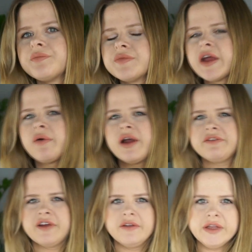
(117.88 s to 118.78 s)
Now, I
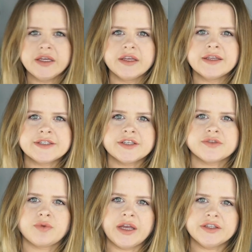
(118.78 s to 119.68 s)
found the
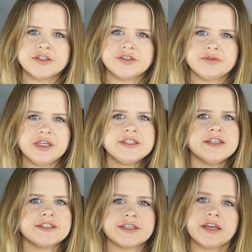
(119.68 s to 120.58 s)
easiest way to do this
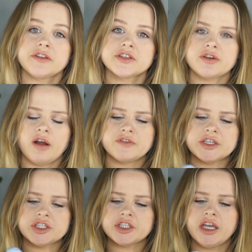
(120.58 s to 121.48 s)
and to get the
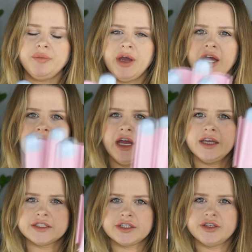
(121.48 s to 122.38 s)
softest shape
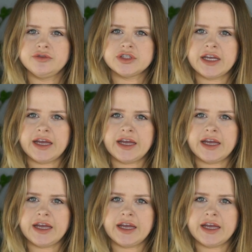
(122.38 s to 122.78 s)
is to use it